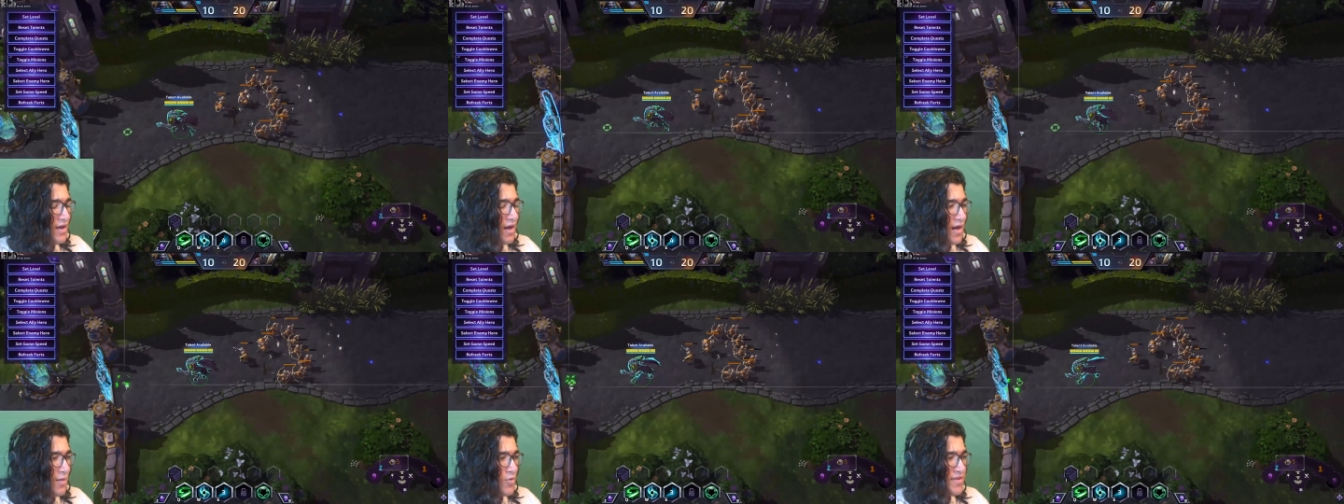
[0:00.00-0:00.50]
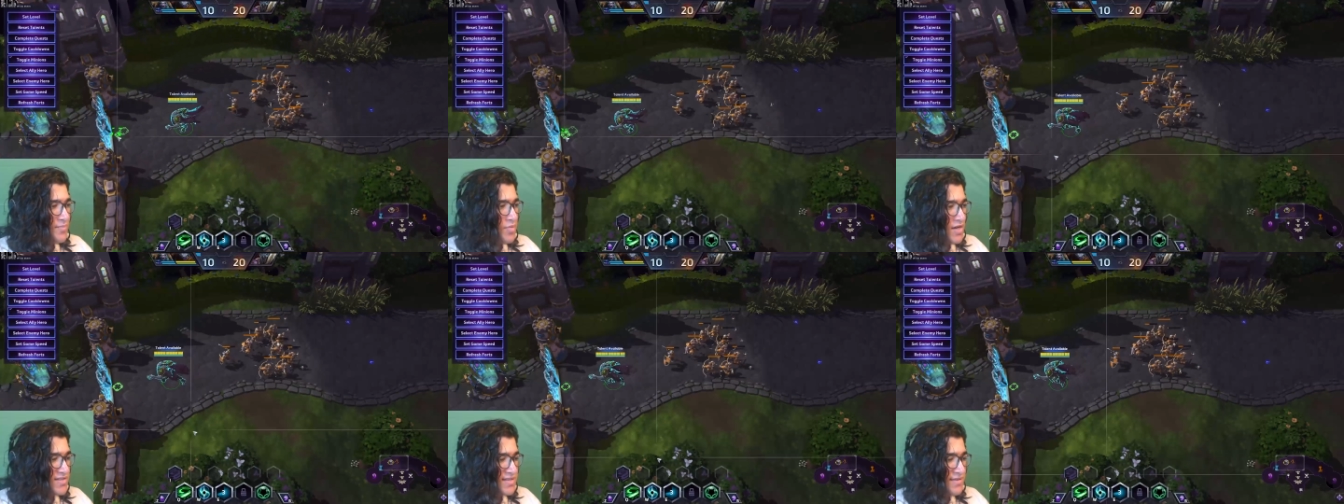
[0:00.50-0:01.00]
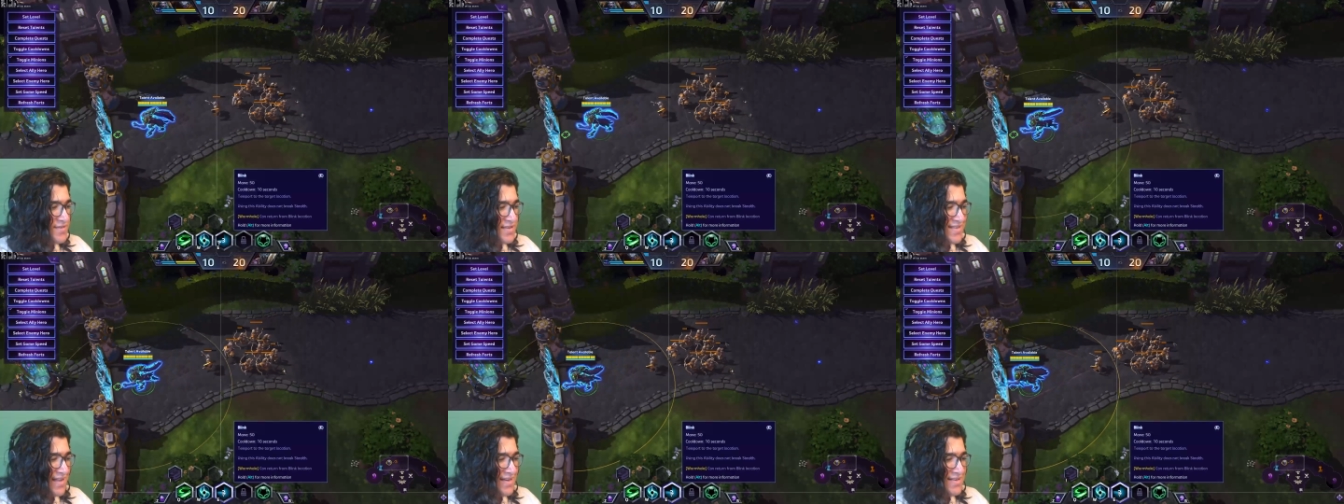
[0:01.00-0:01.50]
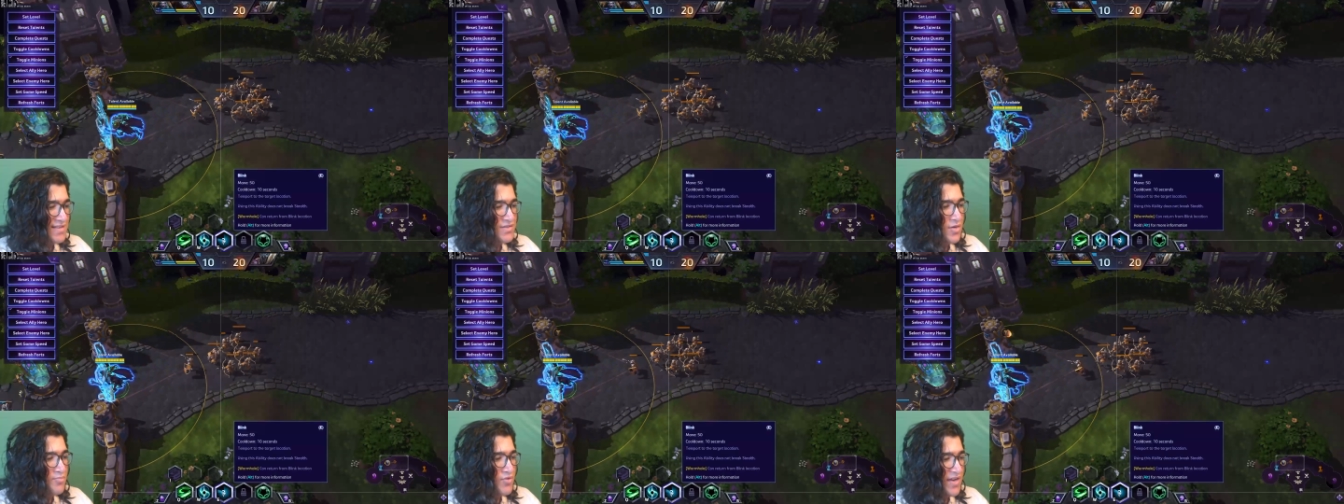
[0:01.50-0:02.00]
One of the positives is that it does
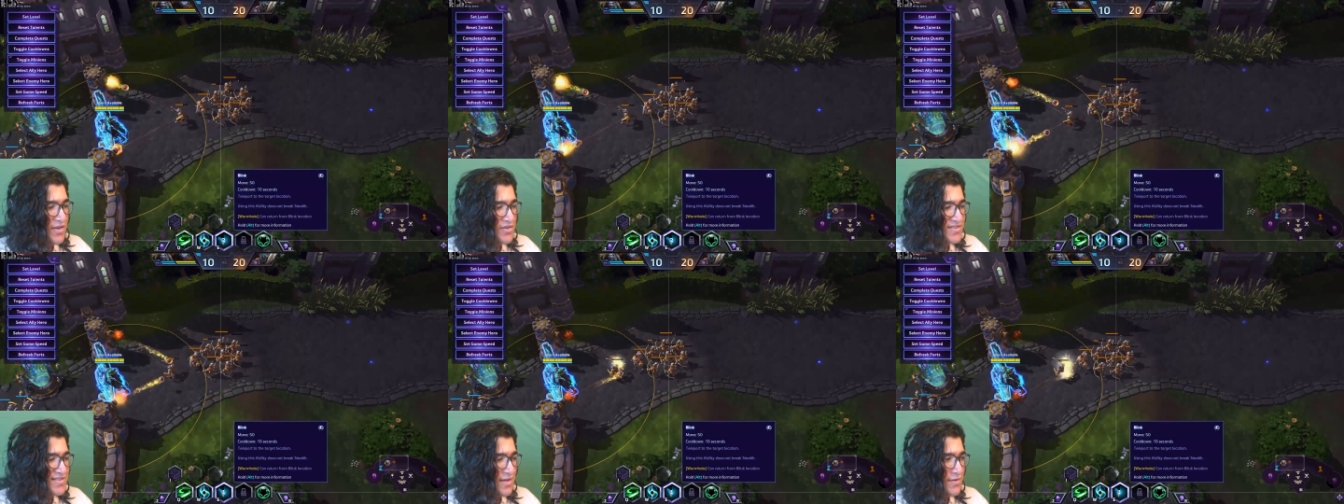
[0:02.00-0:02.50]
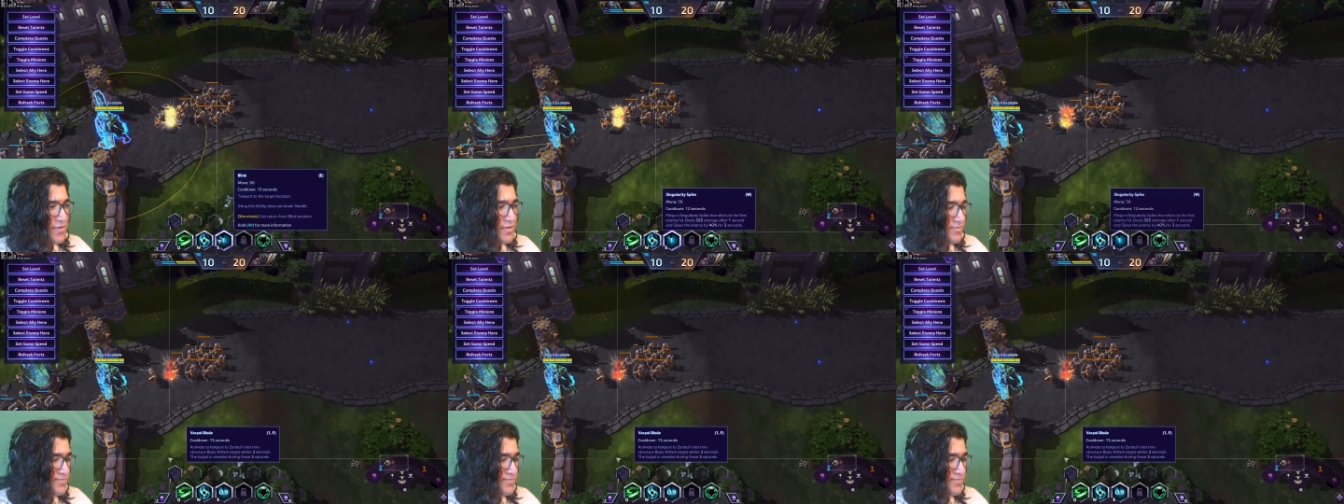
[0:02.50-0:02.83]
not break your stealth.